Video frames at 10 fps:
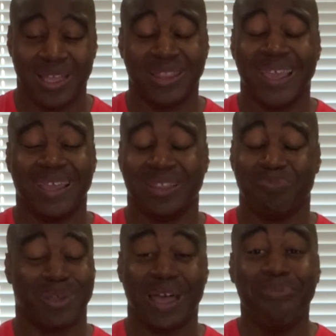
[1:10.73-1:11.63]
And they
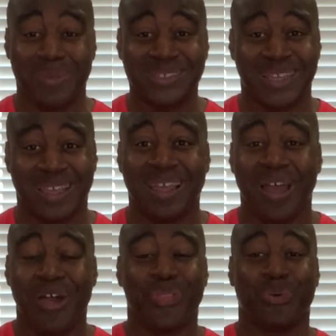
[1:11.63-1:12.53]
become missing
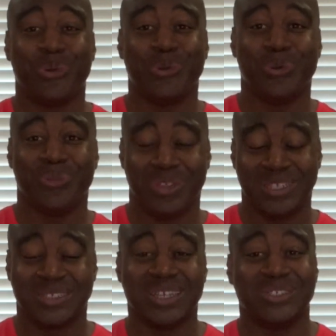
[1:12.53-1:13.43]
through
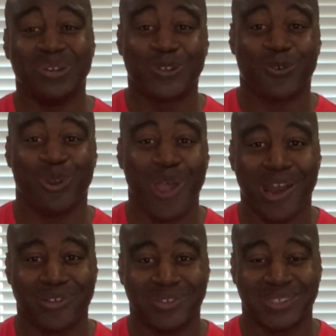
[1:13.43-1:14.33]
these things known as free
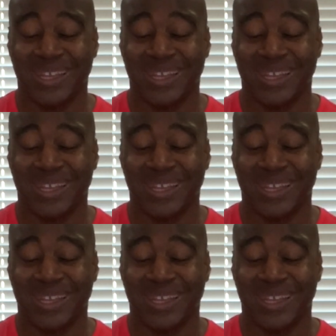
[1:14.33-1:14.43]
radicals.